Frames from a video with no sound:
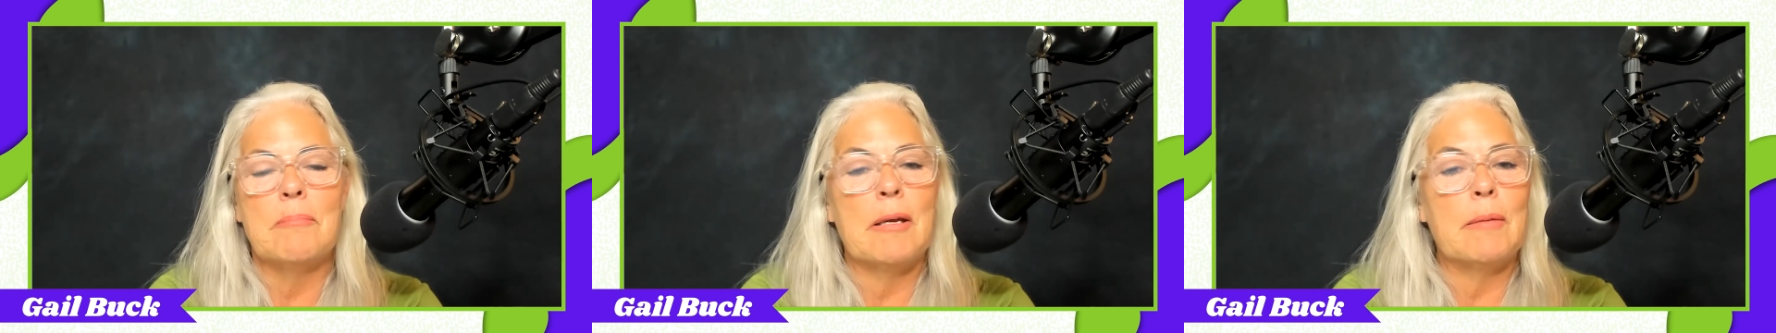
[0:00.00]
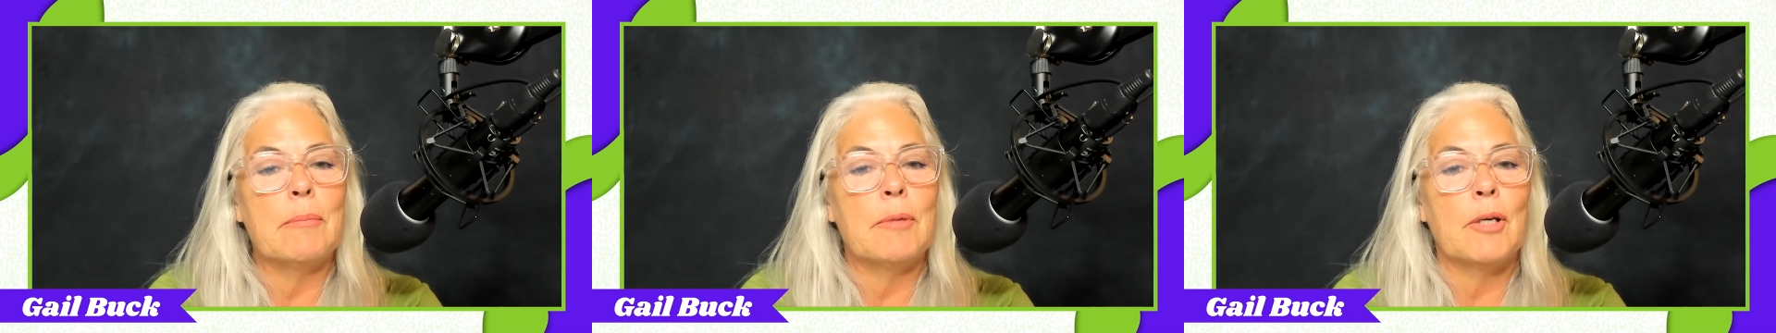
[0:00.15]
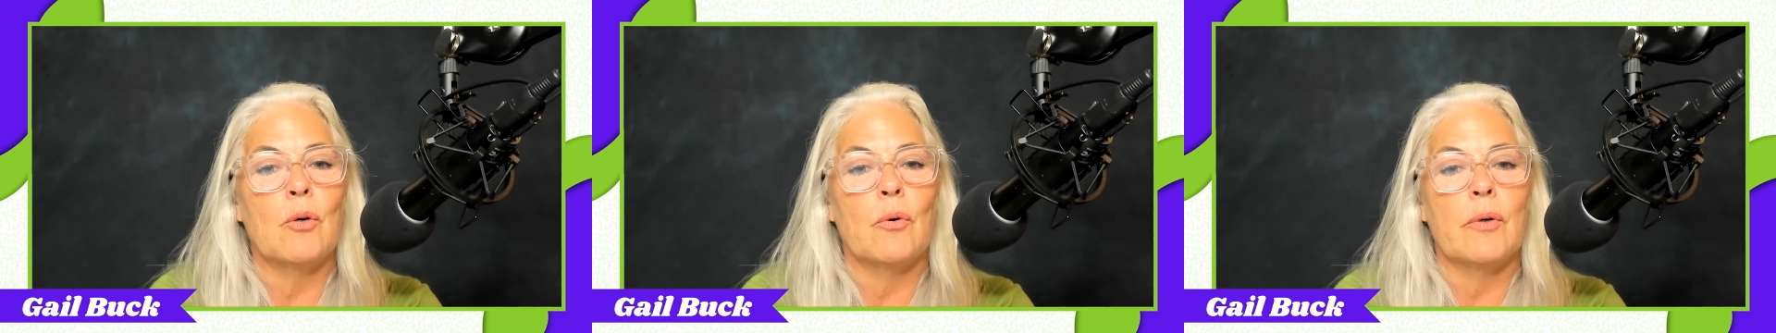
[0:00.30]

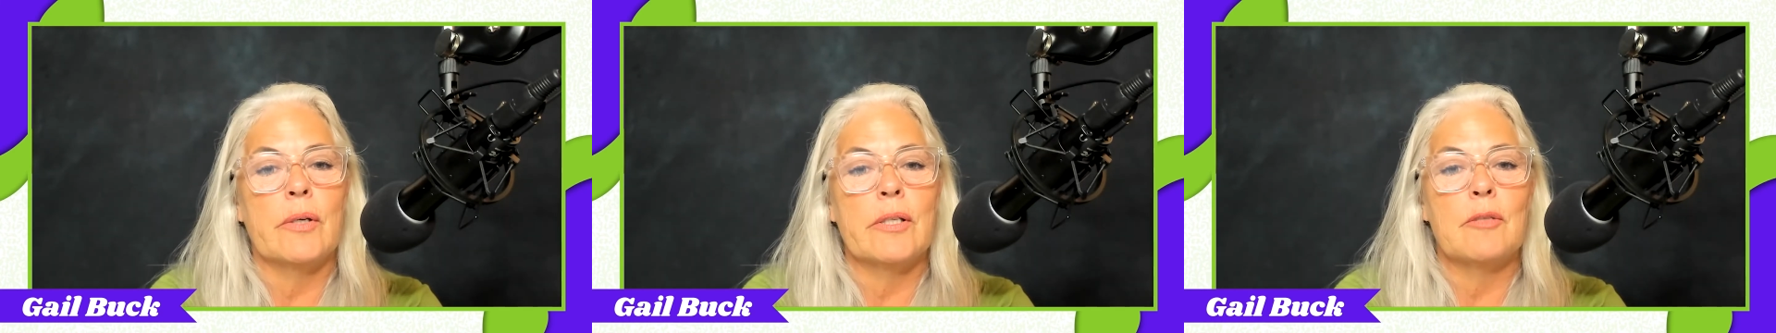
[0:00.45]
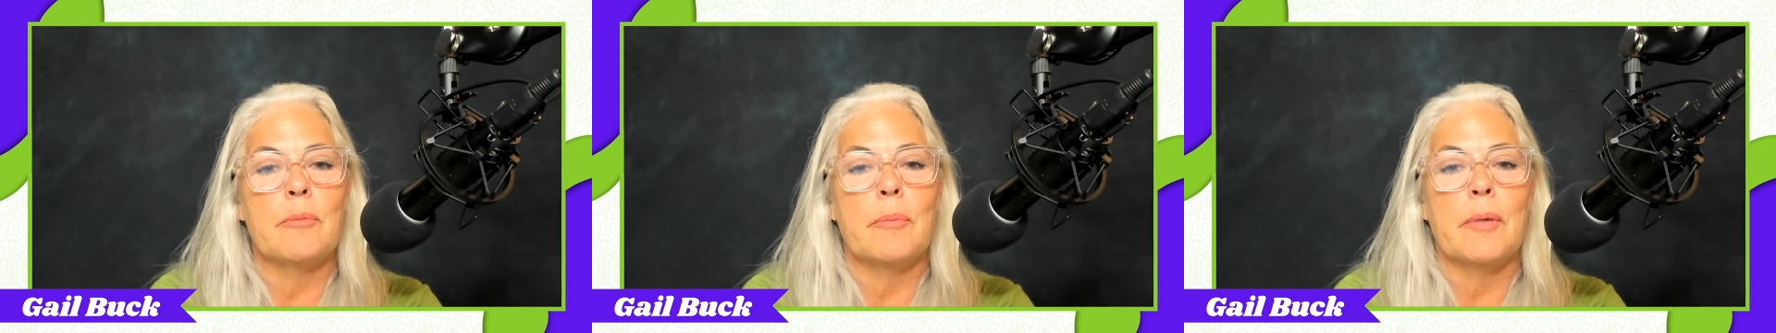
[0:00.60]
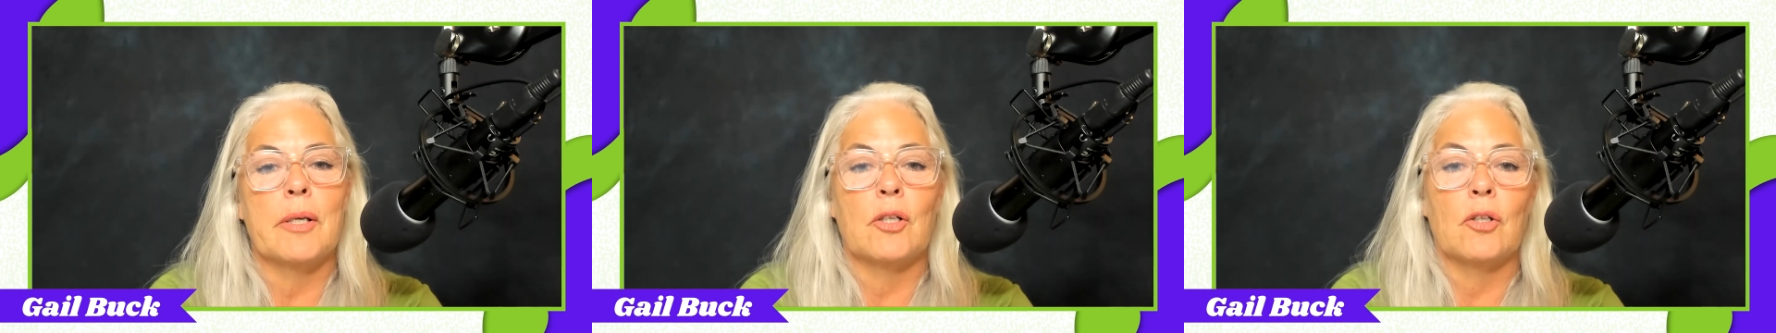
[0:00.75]
maybe going
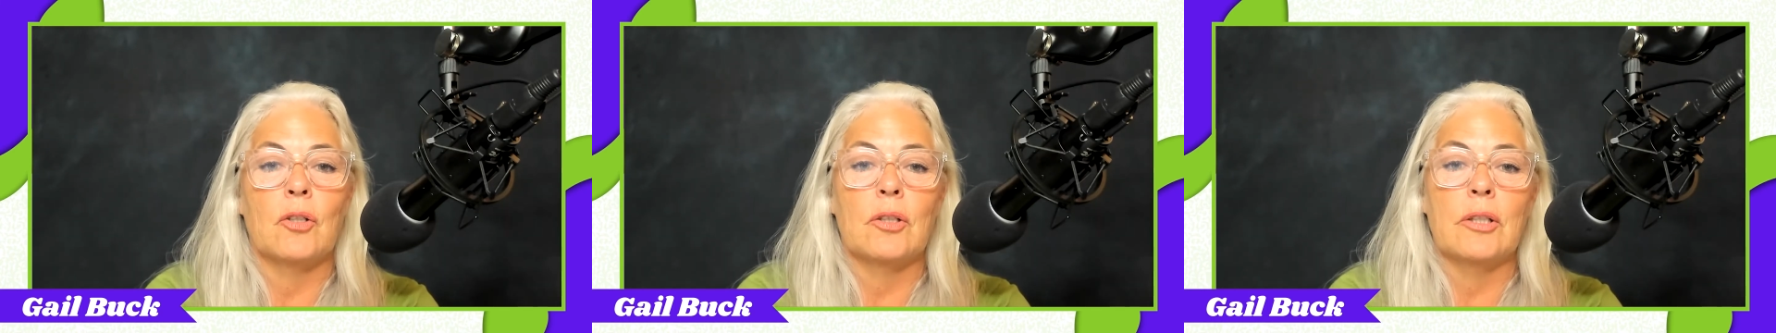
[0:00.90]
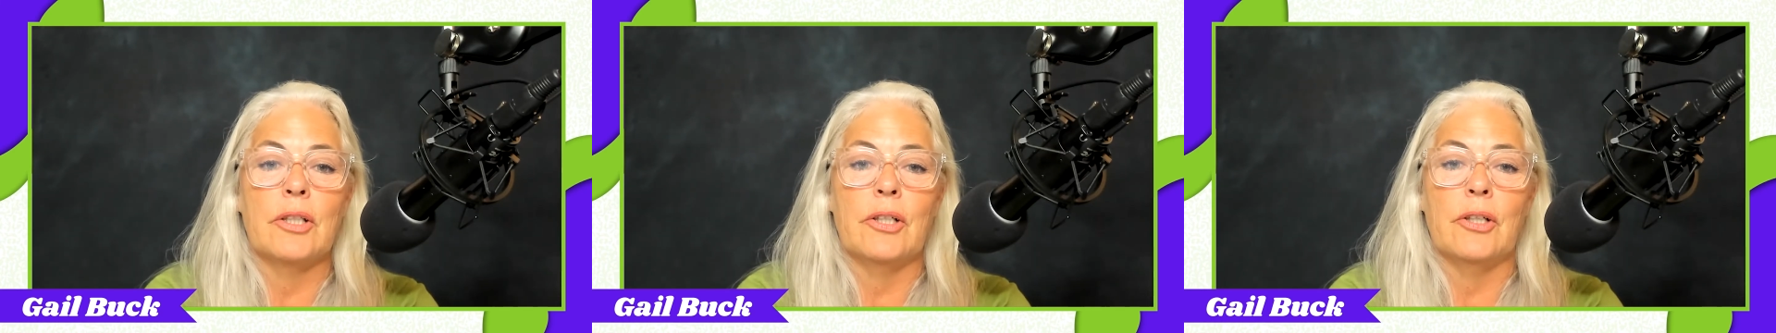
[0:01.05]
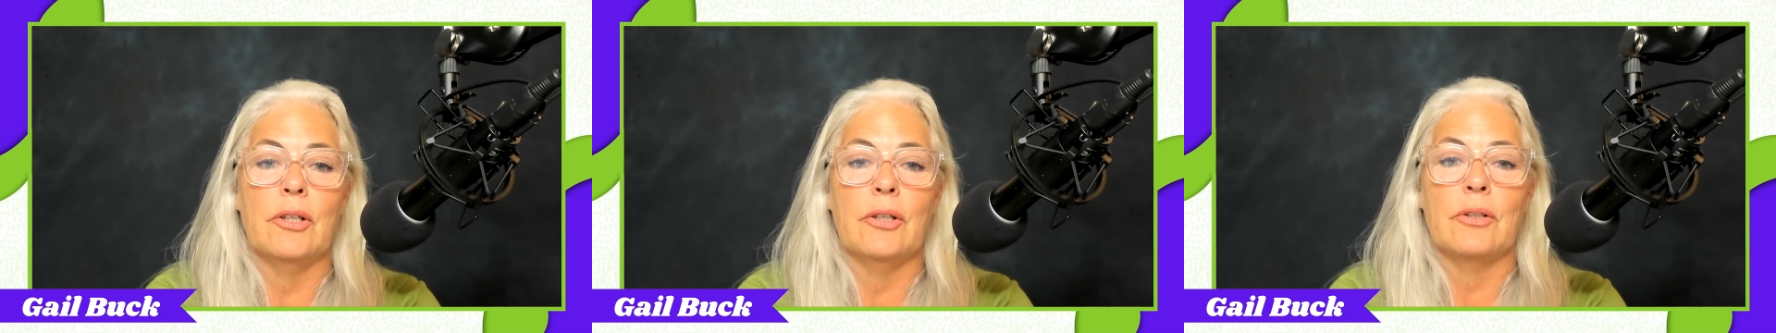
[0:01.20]
to bed
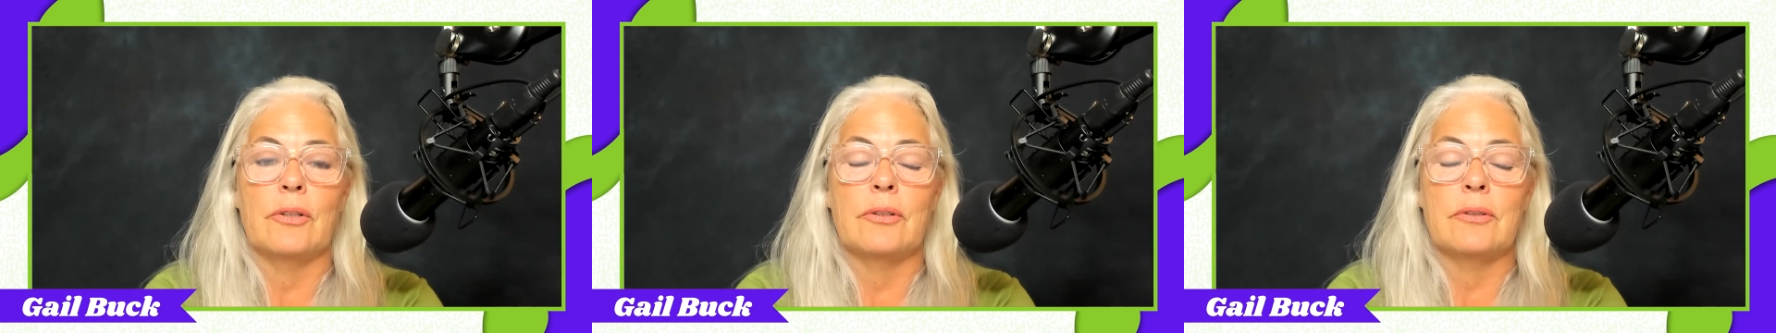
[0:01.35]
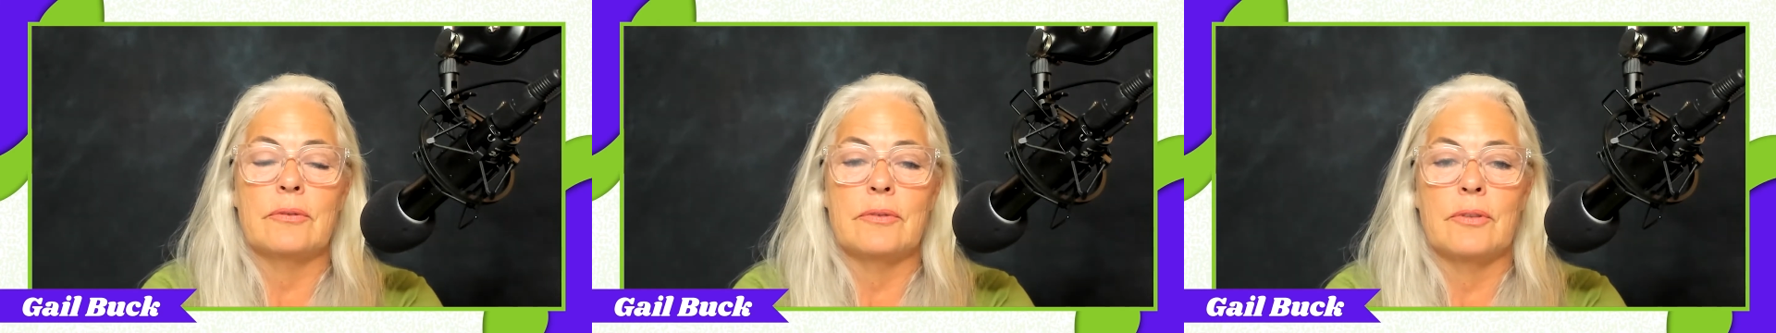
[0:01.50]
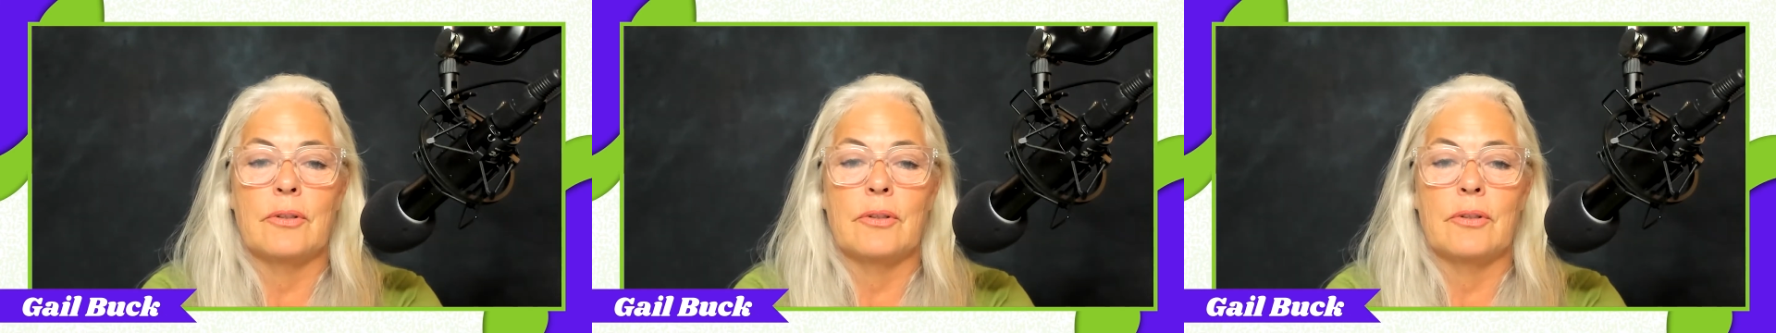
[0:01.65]
earlier,